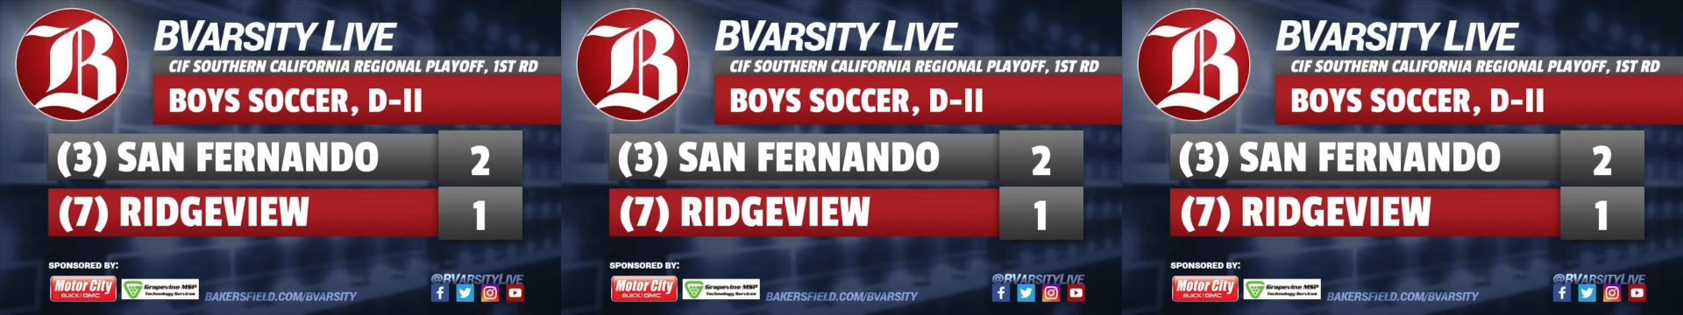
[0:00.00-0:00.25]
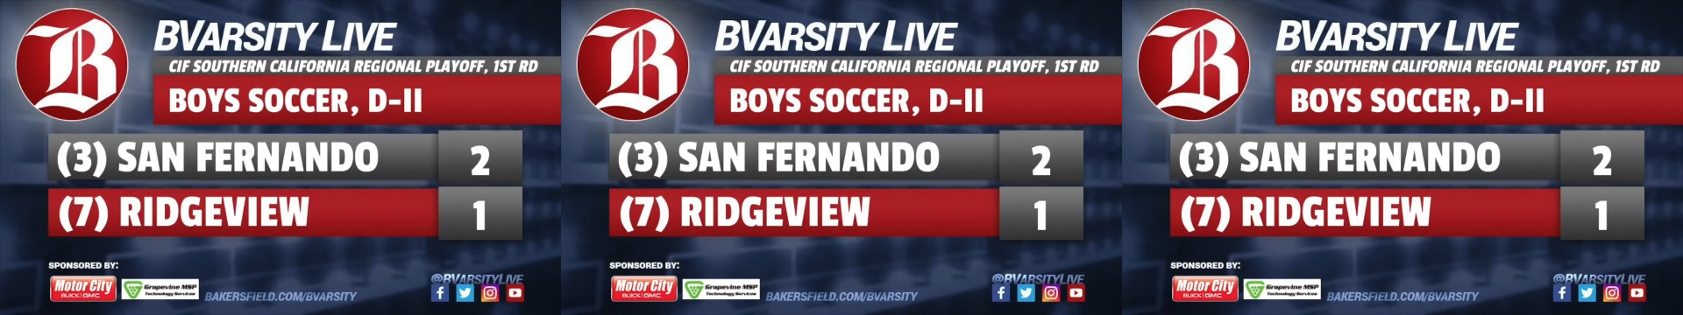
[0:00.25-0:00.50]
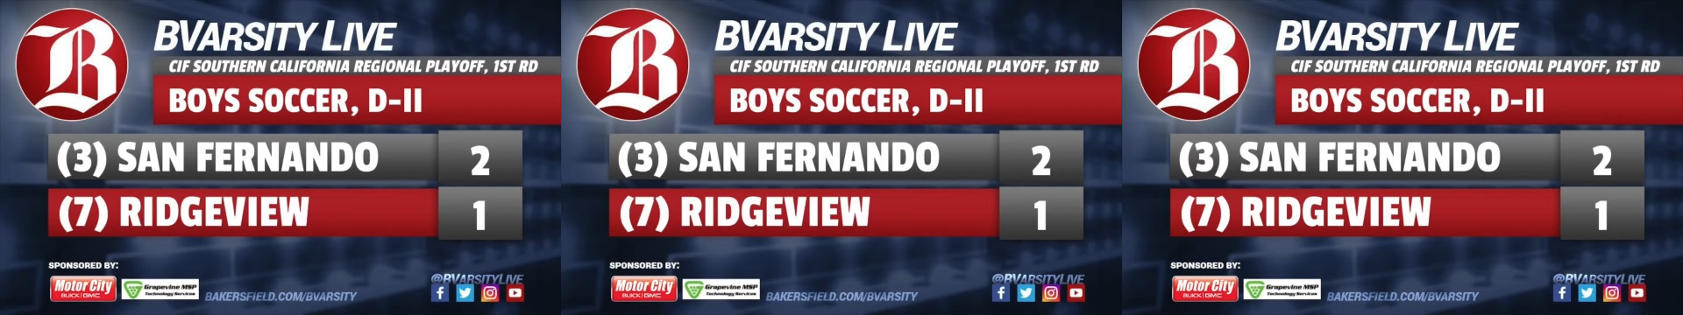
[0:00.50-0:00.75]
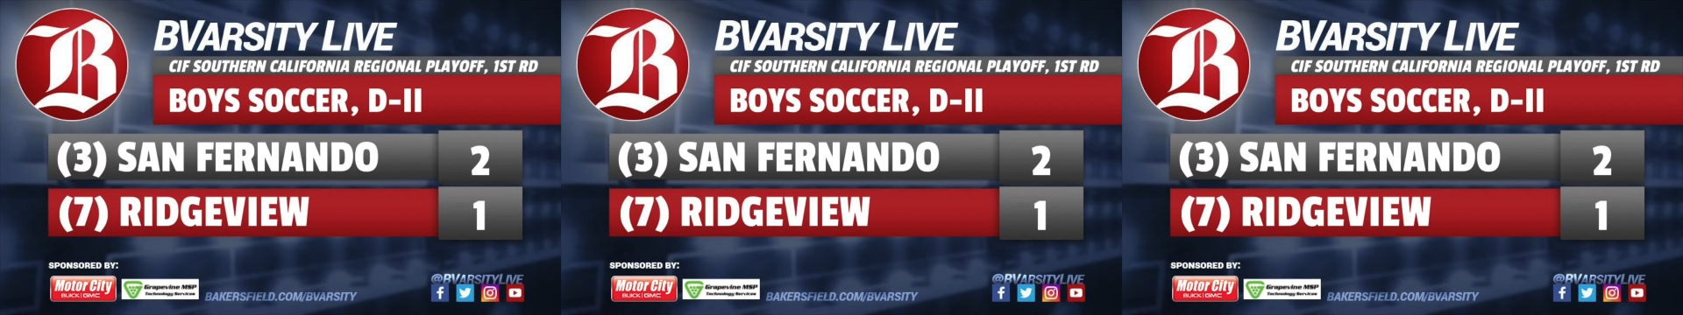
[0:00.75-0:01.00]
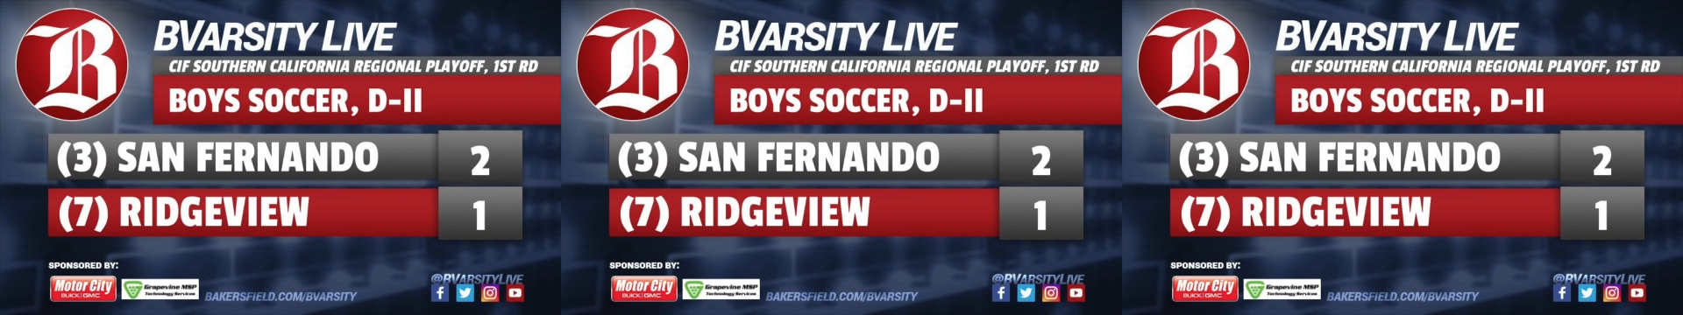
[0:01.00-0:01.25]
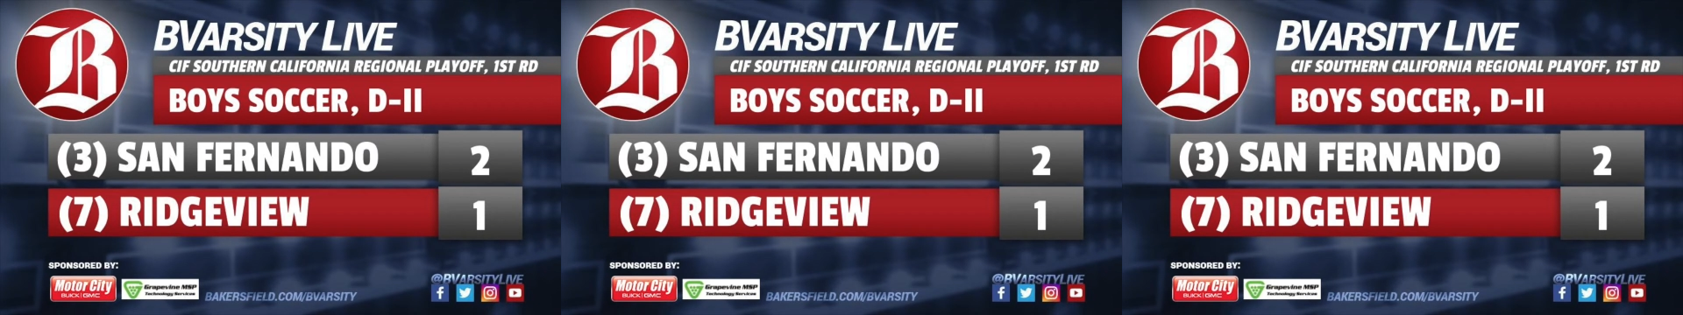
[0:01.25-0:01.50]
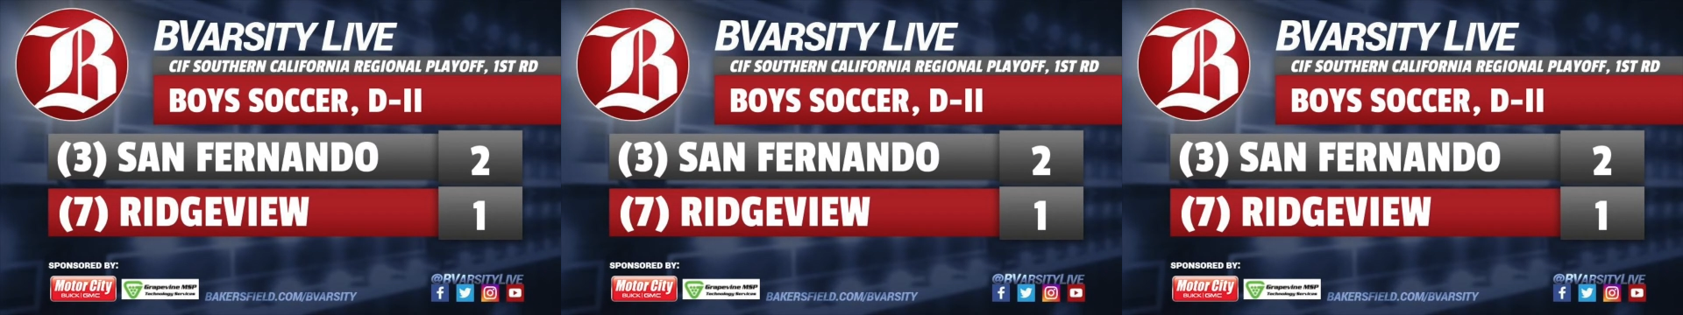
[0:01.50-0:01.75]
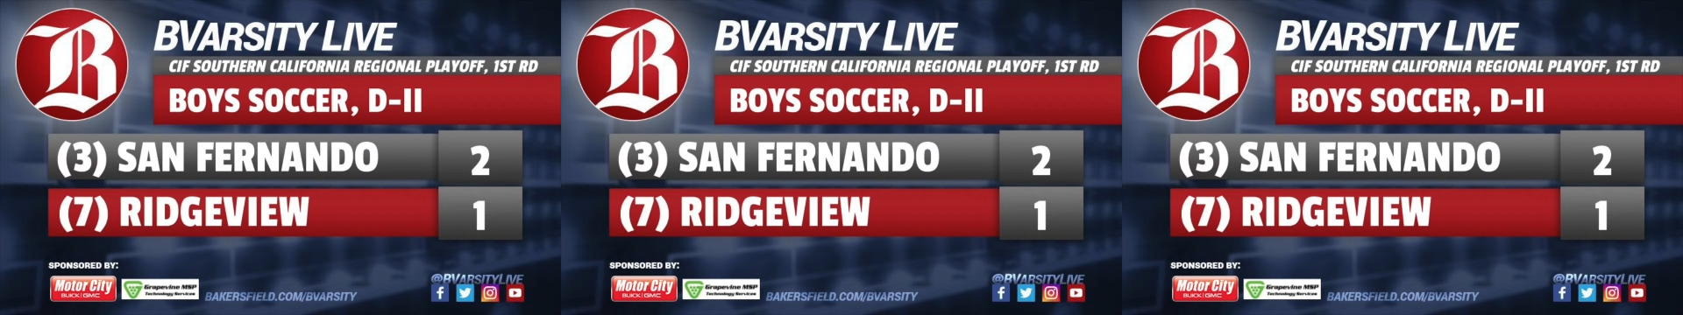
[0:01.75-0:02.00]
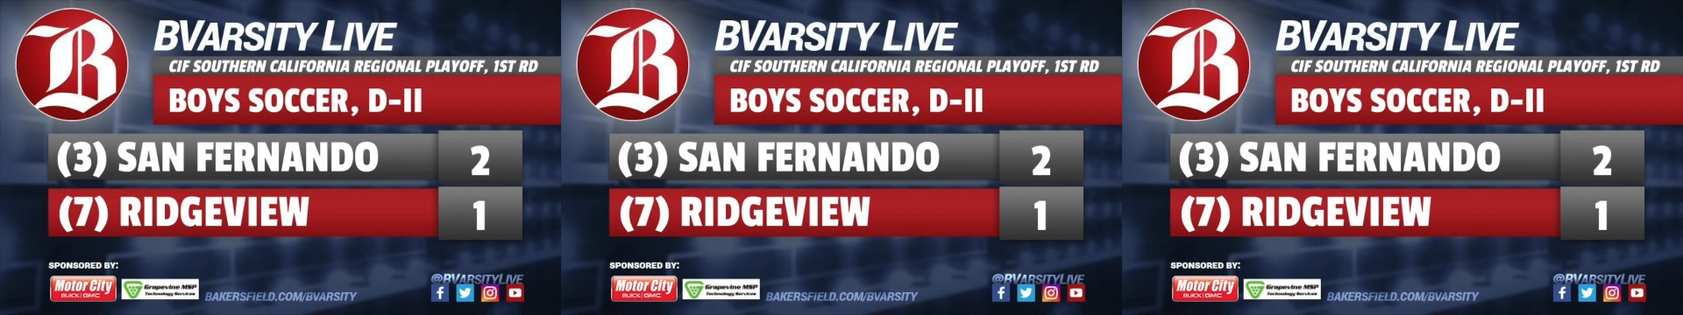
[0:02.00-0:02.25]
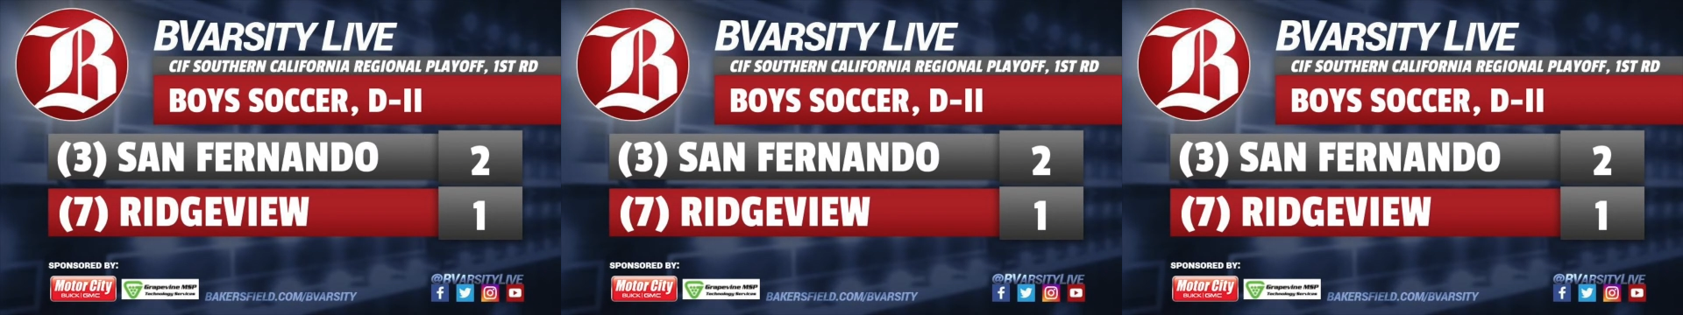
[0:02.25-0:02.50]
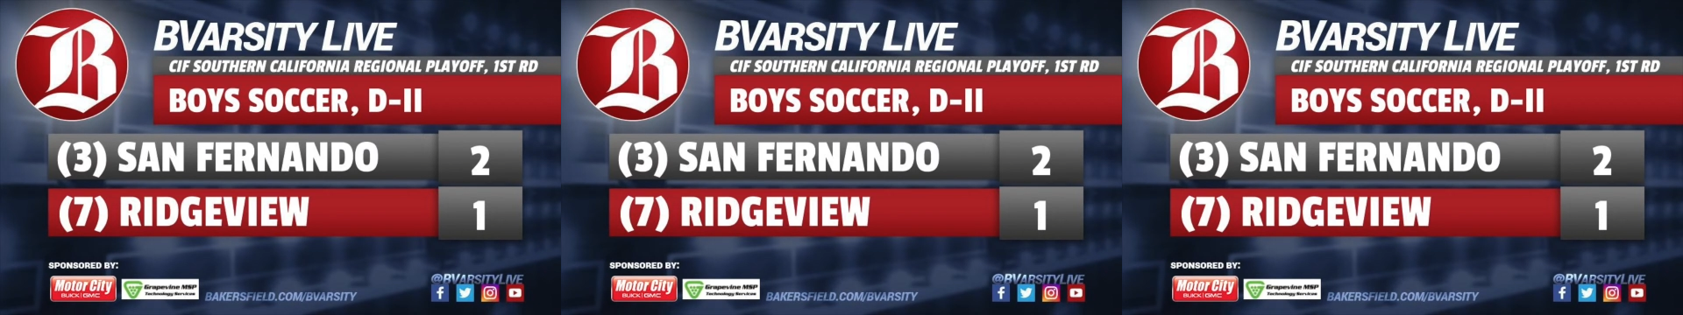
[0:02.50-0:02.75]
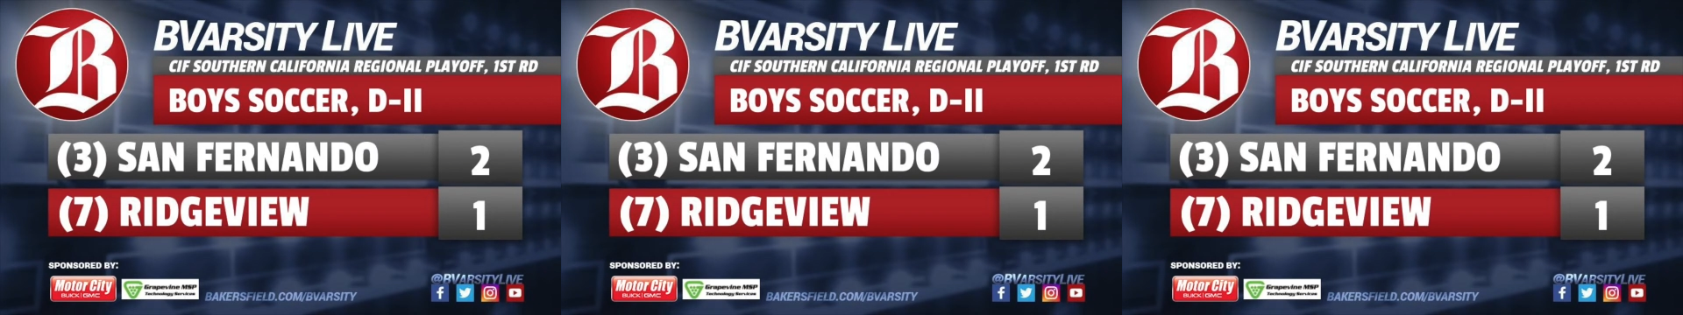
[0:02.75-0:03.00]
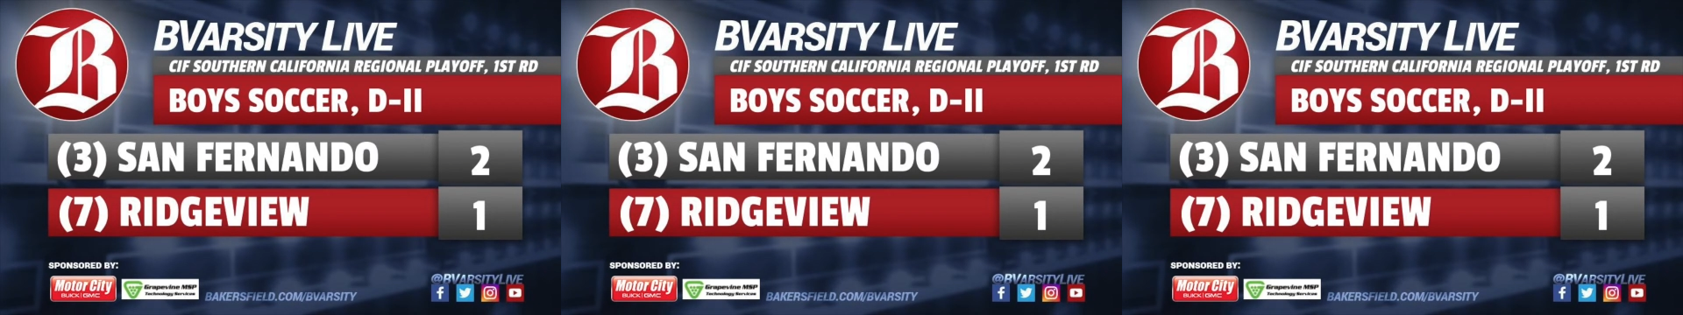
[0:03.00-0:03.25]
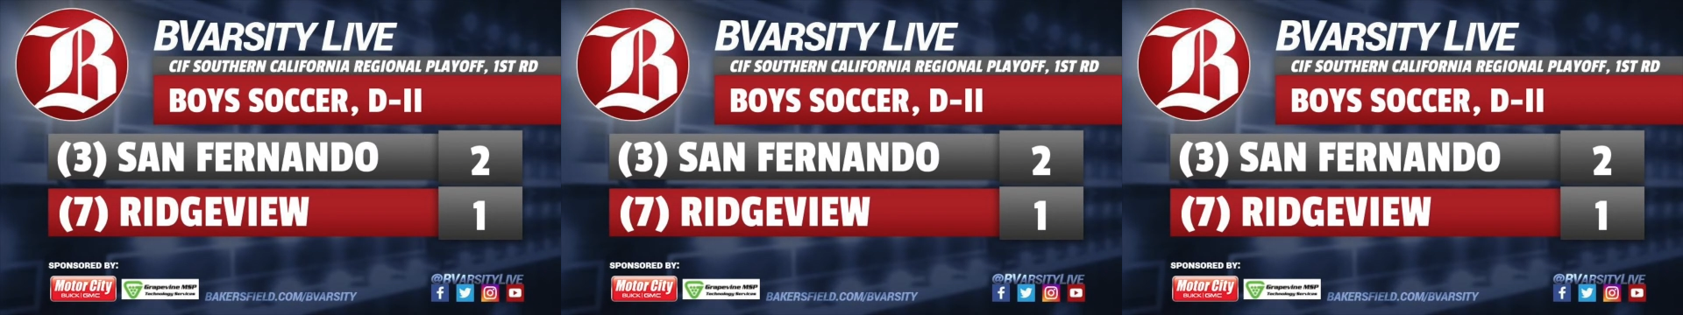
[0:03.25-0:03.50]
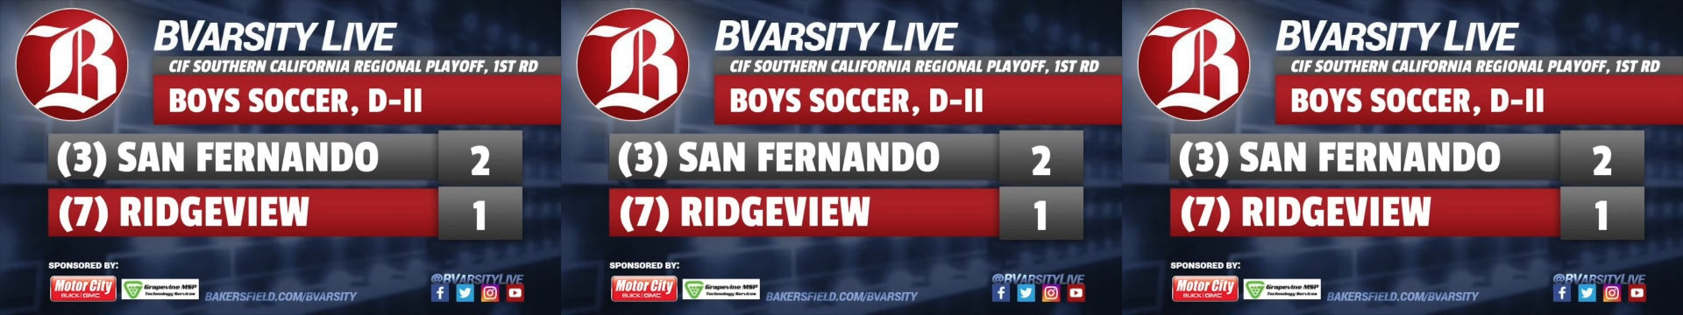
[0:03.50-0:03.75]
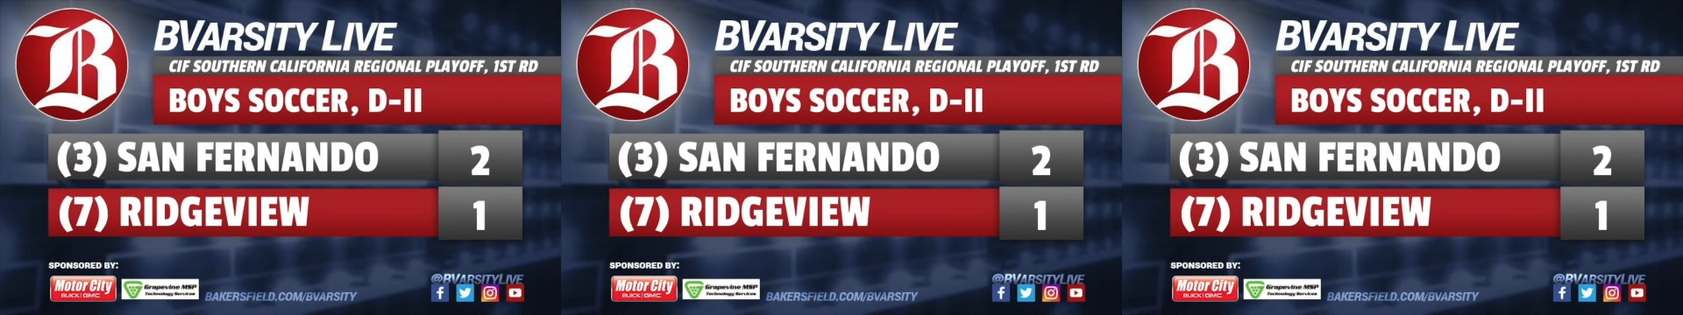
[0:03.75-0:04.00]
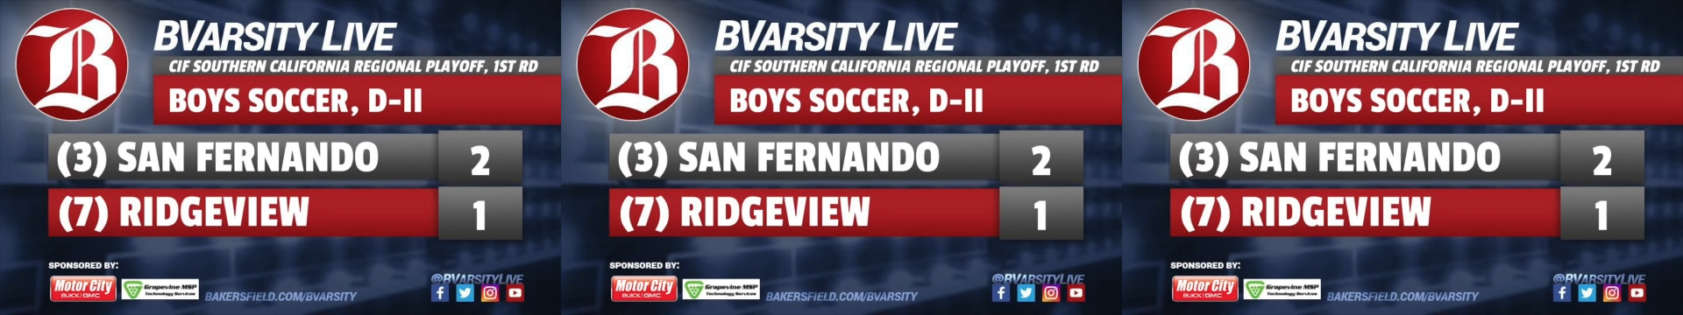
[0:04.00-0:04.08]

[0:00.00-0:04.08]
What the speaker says: No face is visible, so there are no lips to read.